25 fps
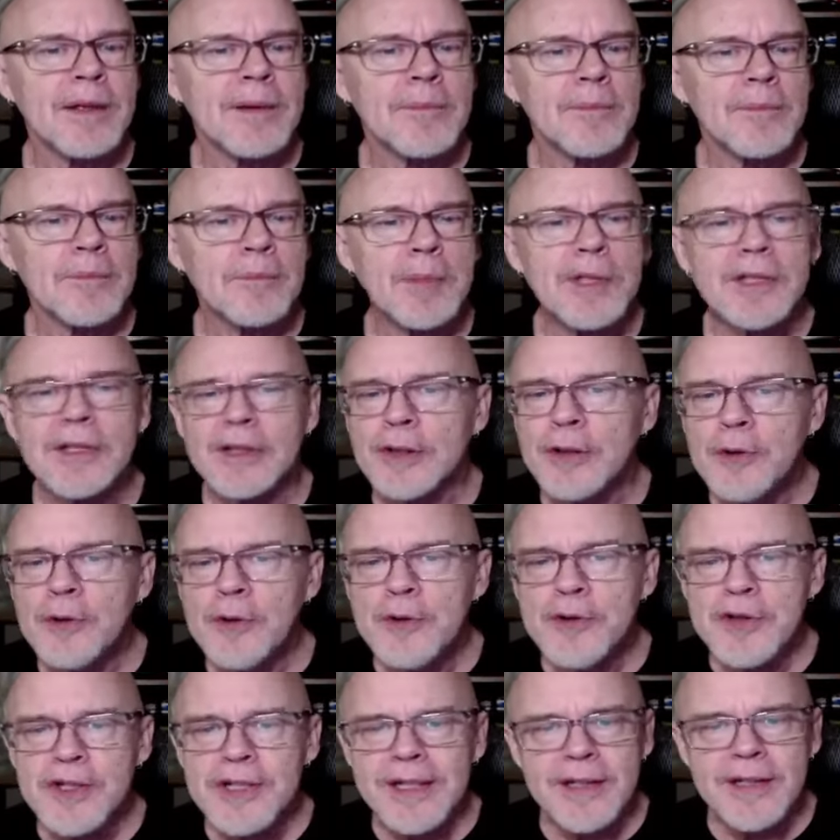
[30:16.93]
But
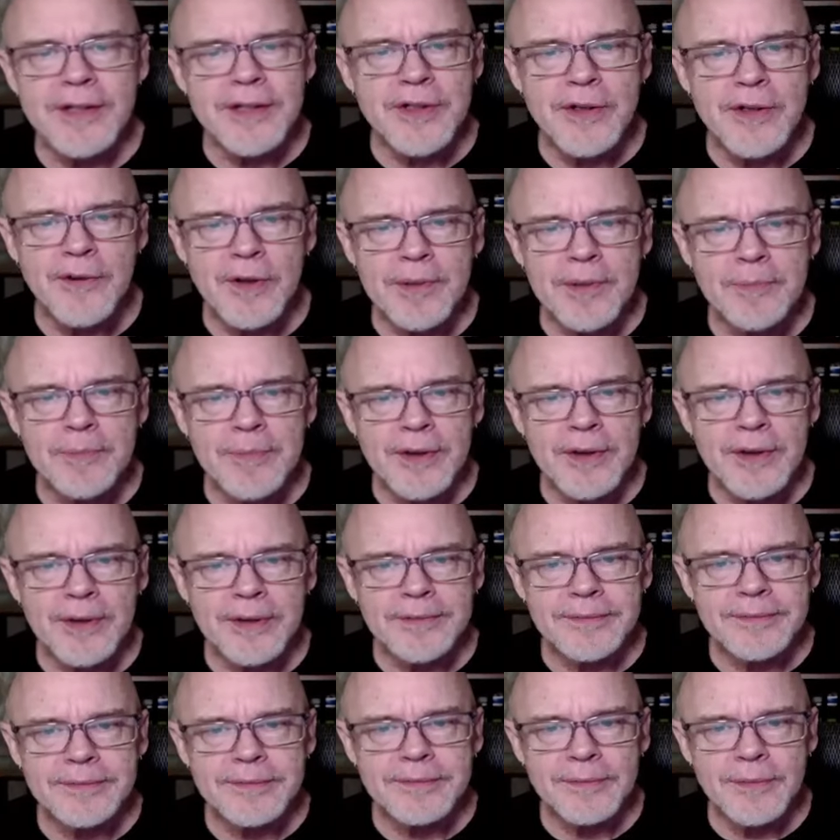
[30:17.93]
losing
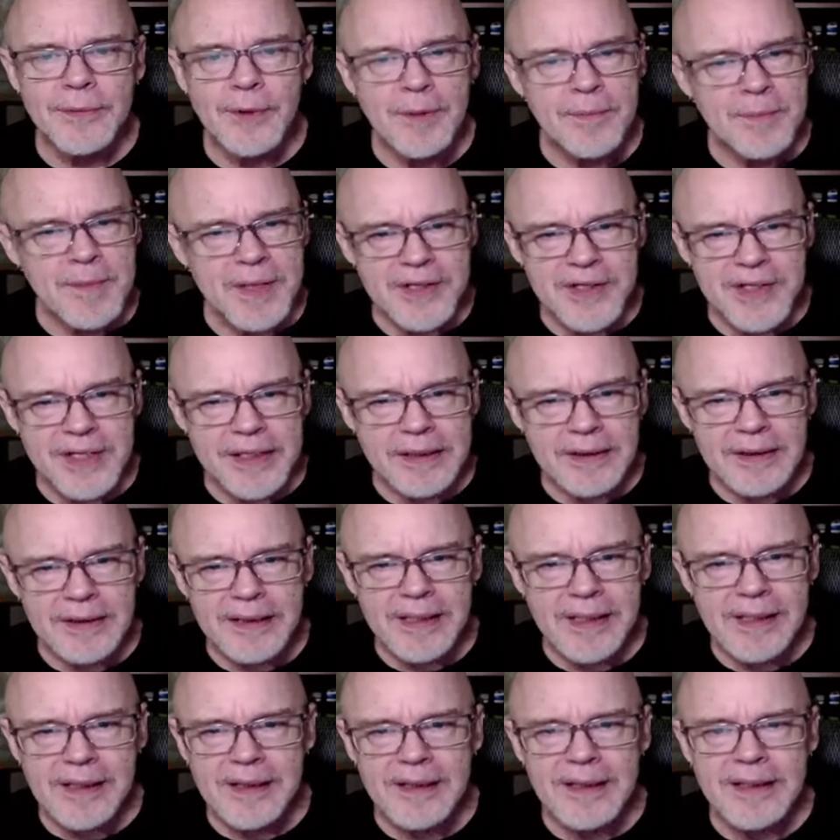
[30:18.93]
Isgrimnur or missing
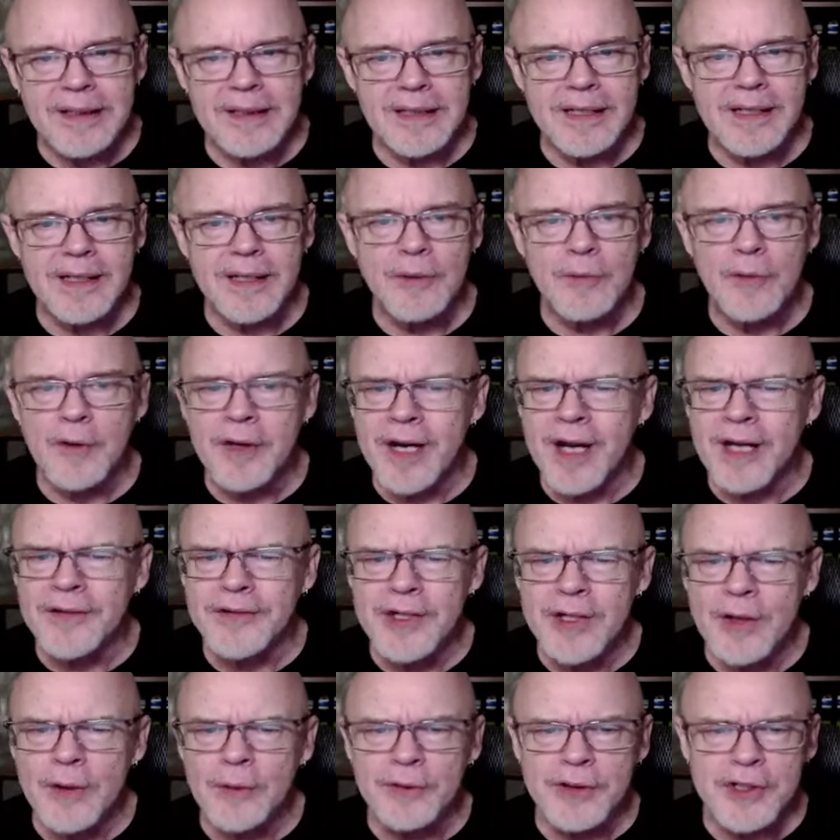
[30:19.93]
little Lillia were not
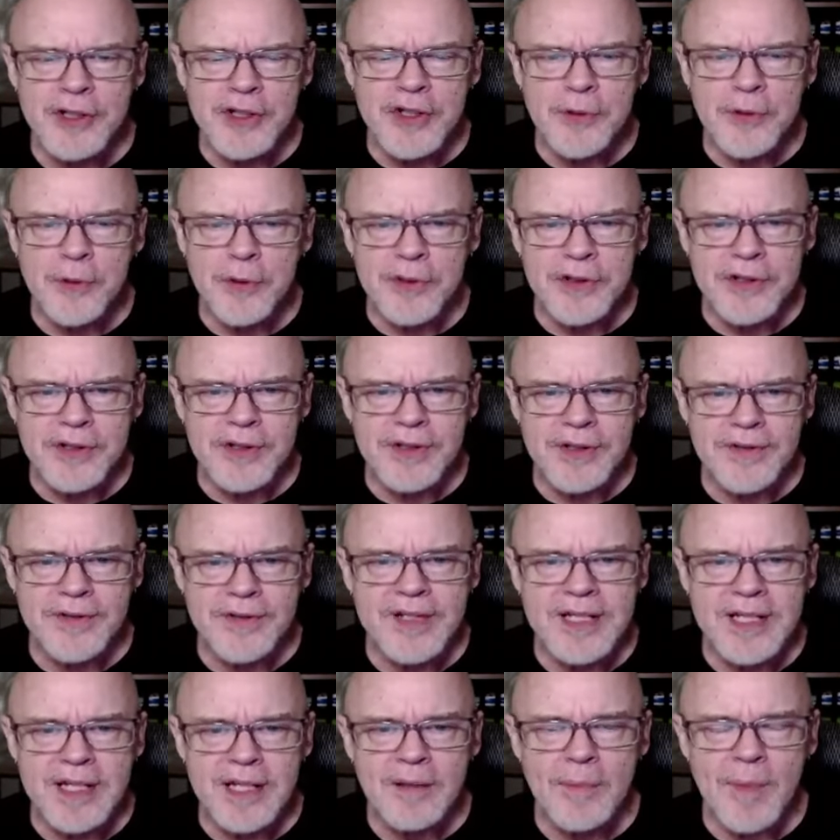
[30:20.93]
the only sources of
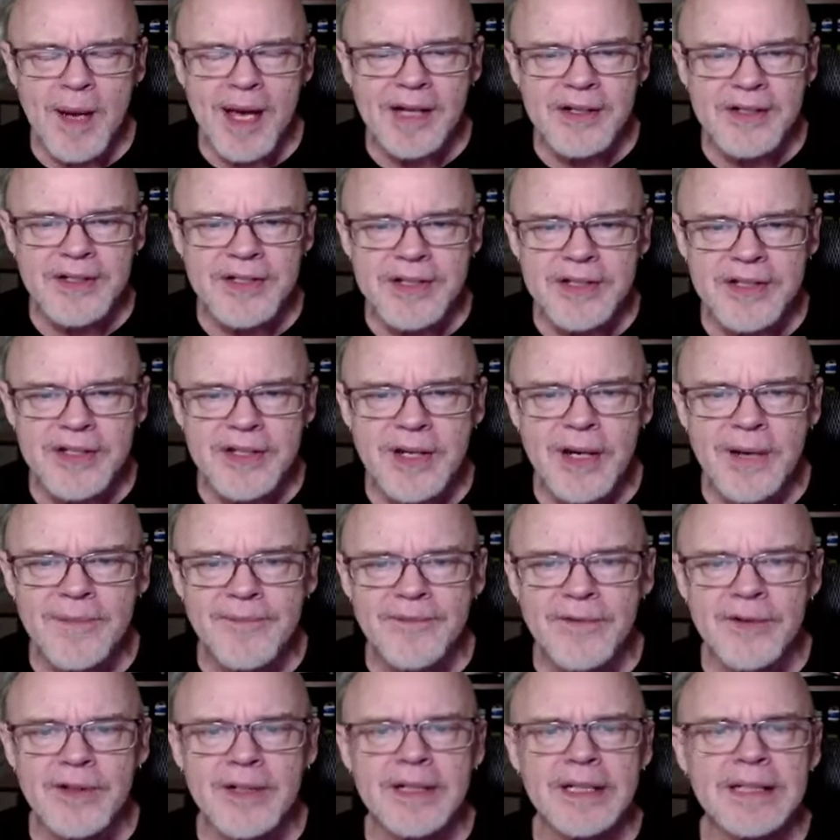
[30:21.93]
Tiamak's
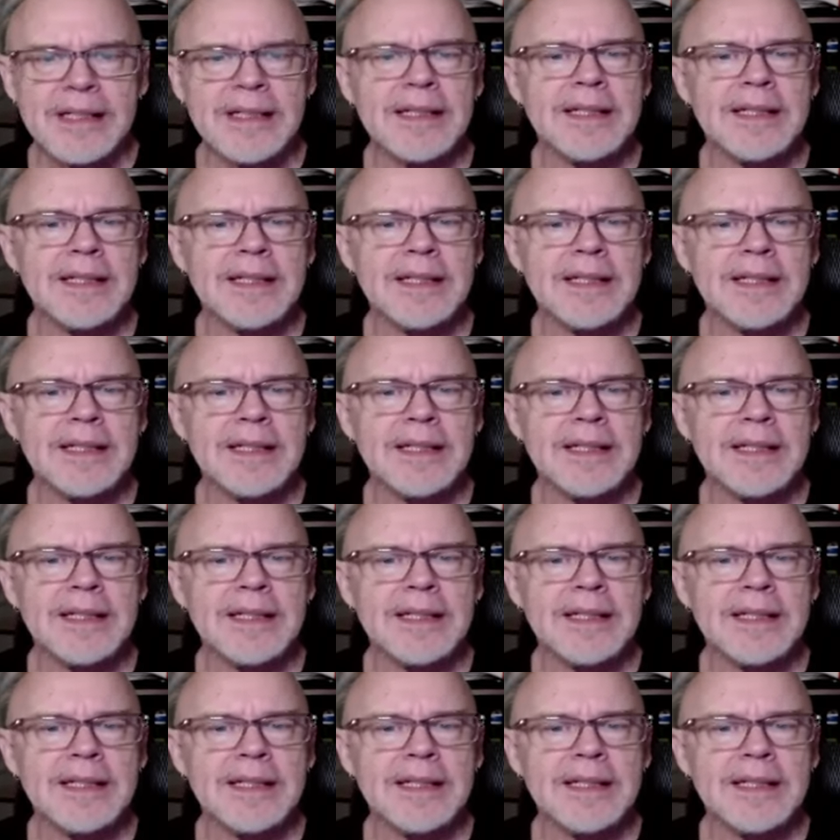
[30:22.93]
discomfort.